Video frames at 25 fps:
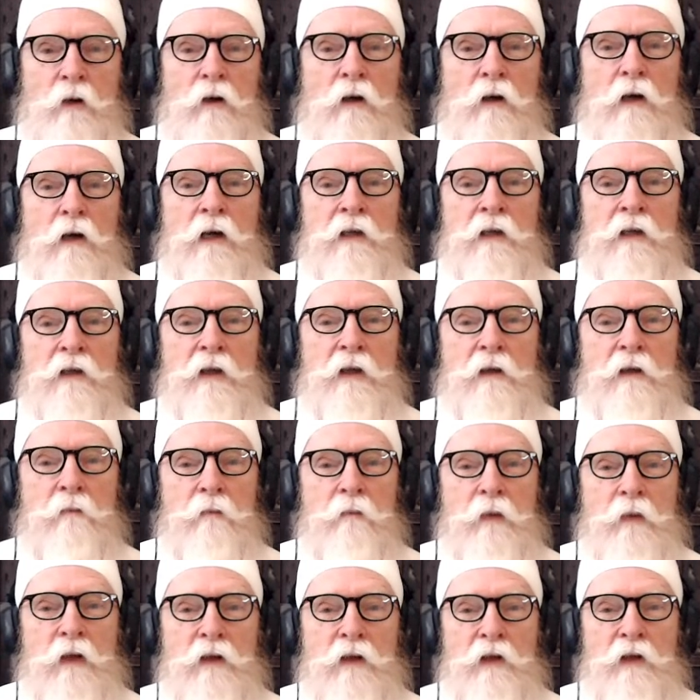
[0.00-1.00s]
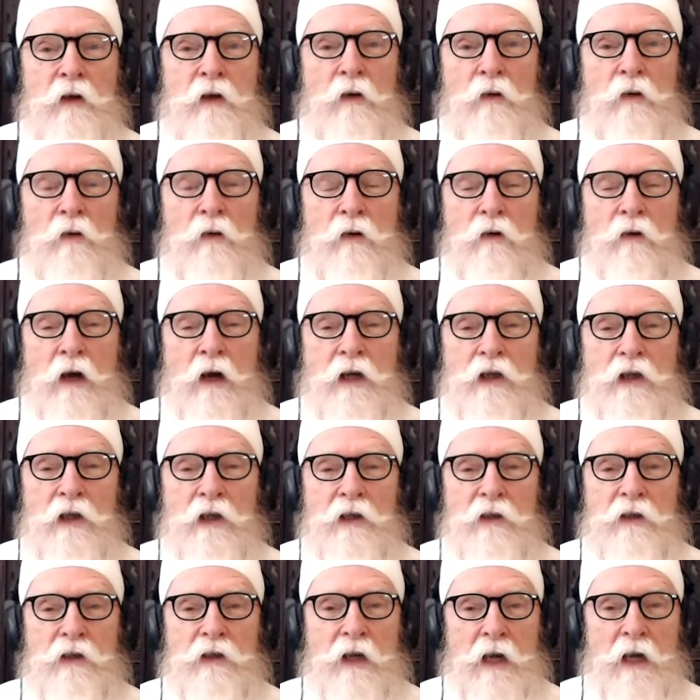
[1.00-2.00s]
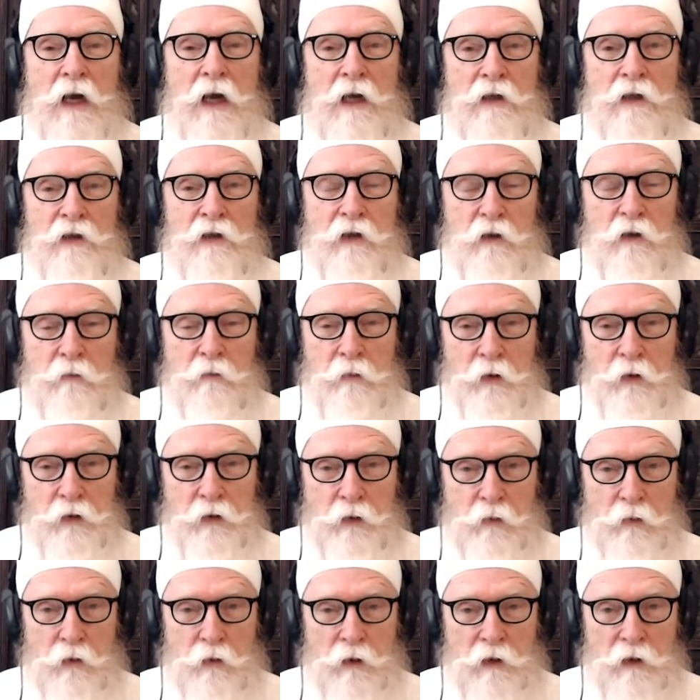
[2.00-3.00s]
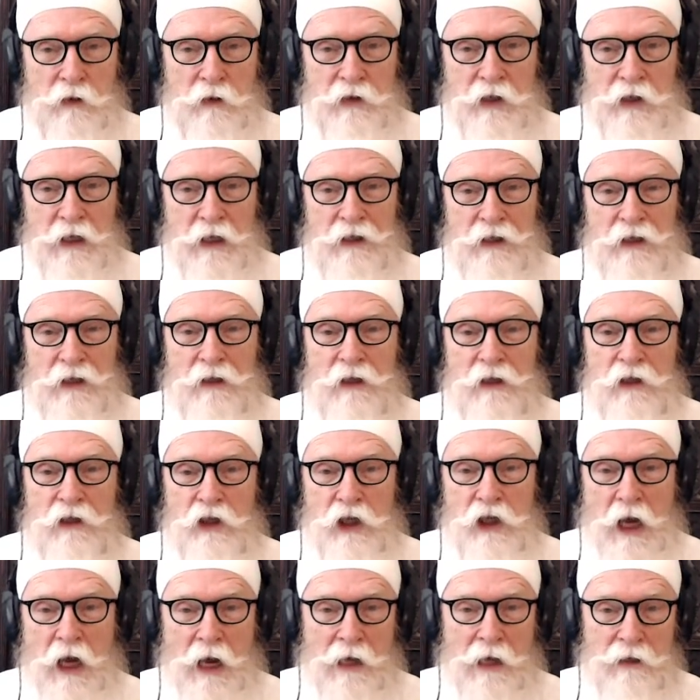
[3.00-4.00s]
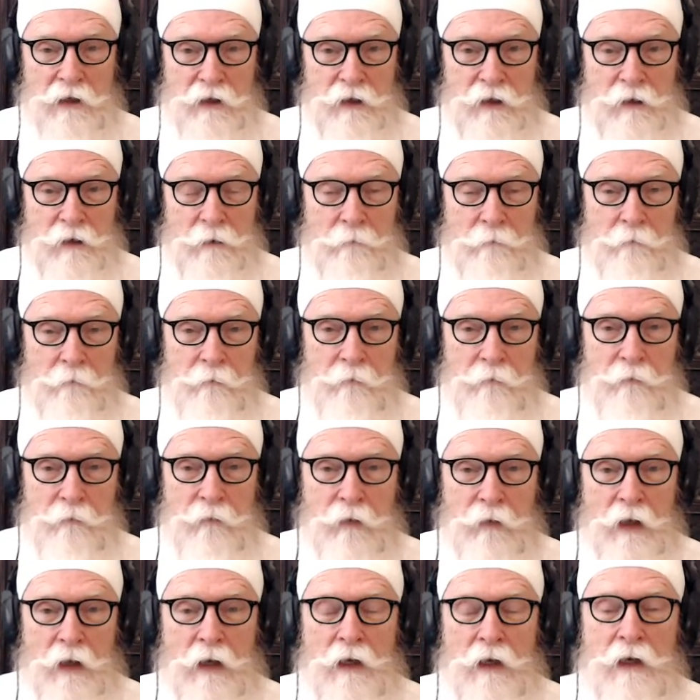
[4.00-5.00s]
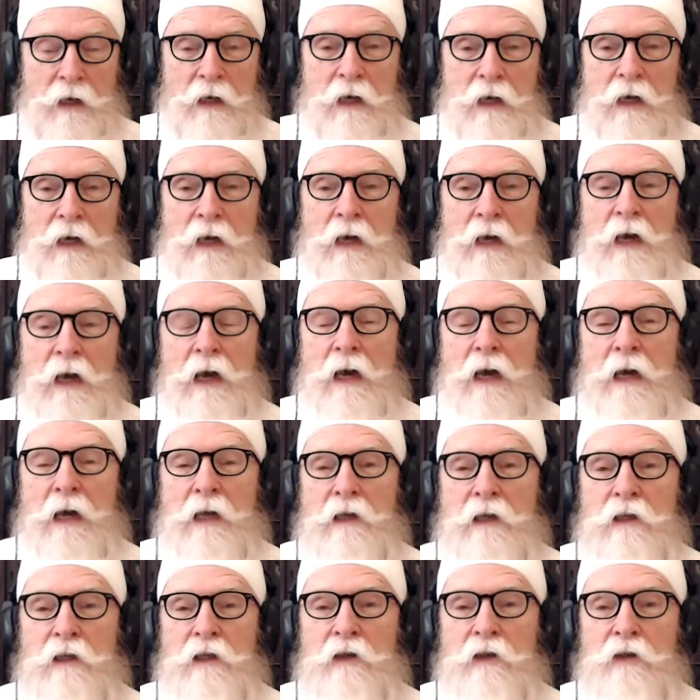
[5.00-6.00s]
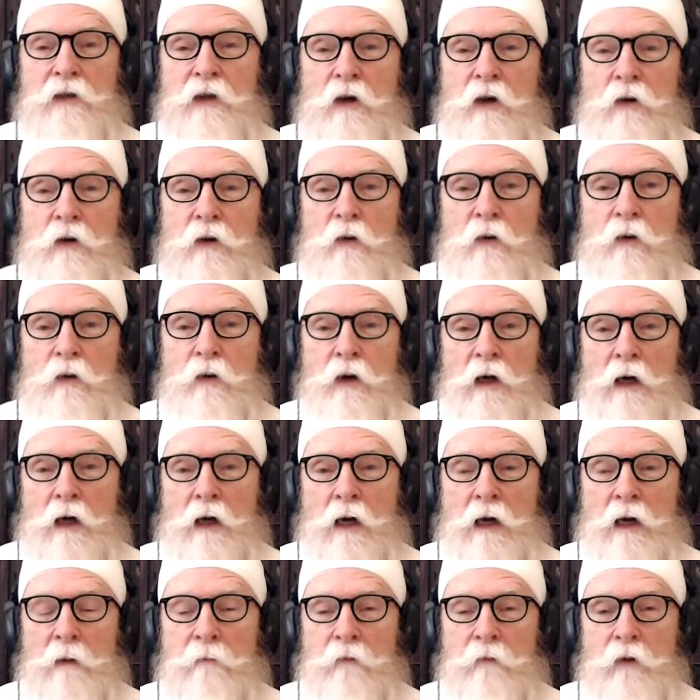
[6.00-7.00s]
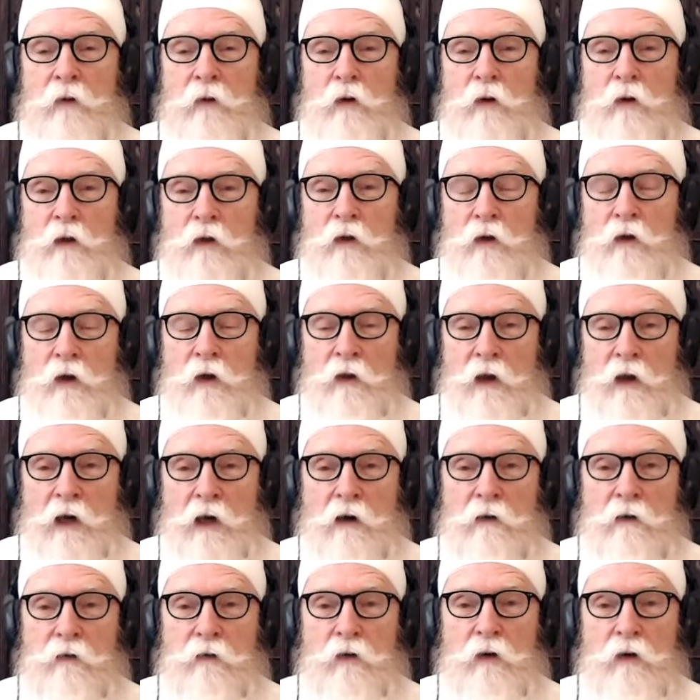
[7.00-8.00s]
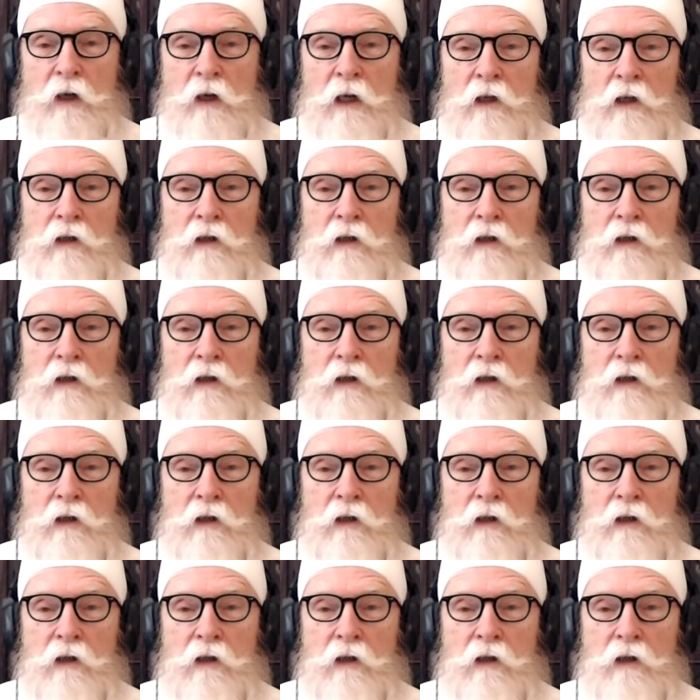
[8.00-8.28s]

has been so gracious as to put the words into the chat. And so you can look there if you need to.